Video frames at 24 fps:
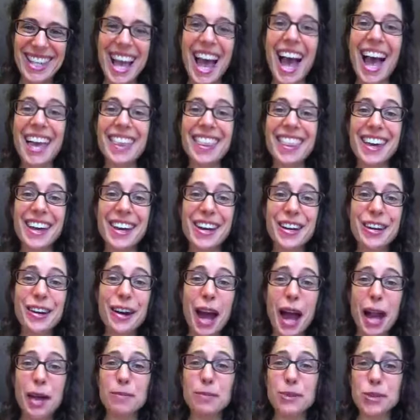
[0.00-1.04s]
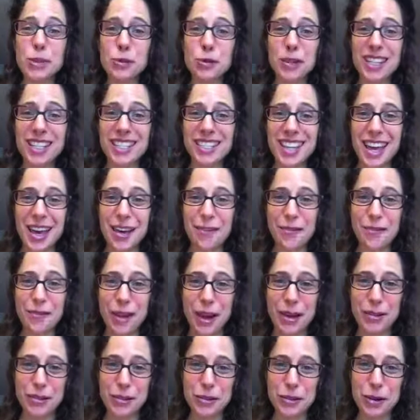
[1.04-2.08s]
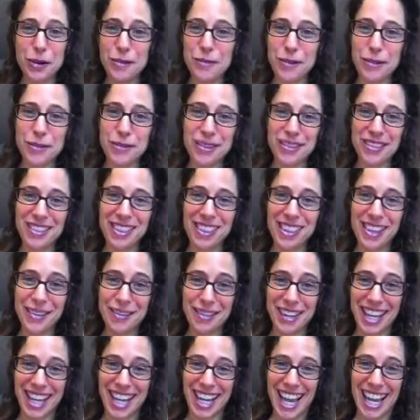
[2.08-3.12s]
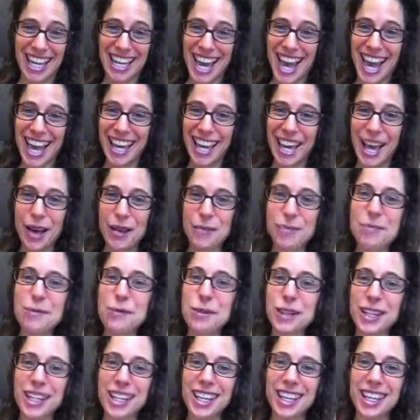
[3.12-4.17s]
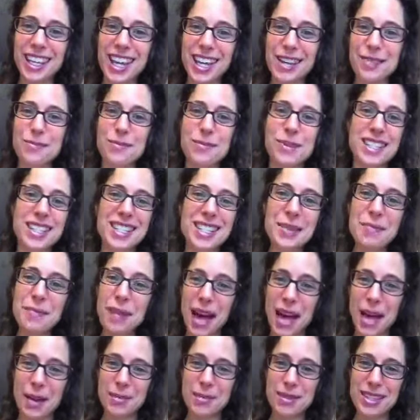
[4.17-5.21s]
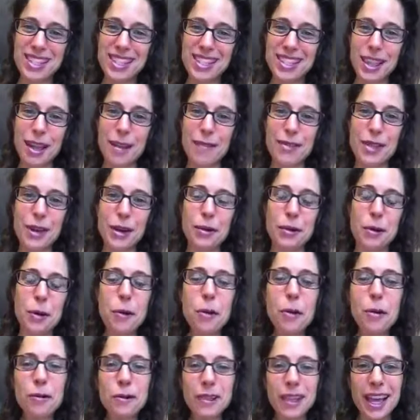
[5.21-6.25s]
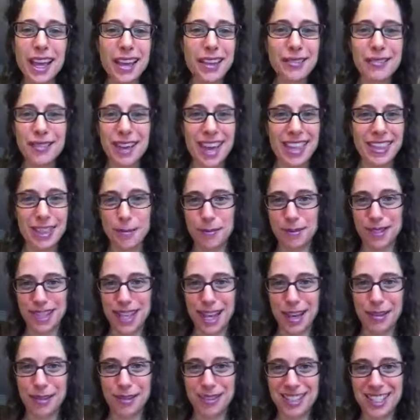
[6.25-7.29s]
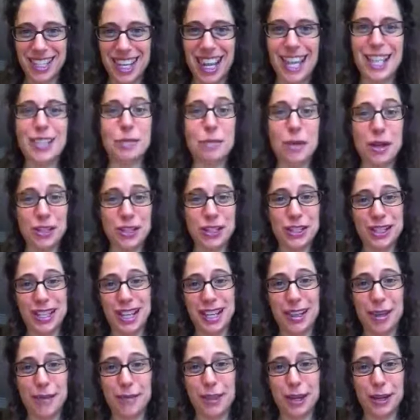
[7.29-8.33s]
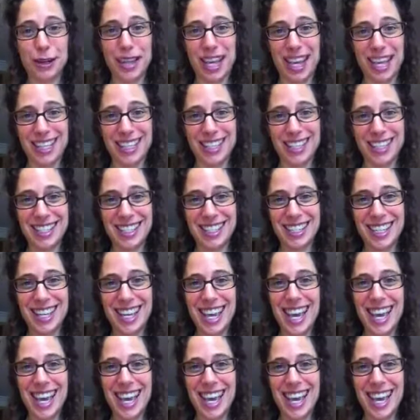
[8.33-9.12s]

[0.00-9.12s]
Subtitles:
Hi there, I'm Julie Zeff, founder of Vivid Living, and I help working and busy moms love their whole life and themselves as much as they love their kids.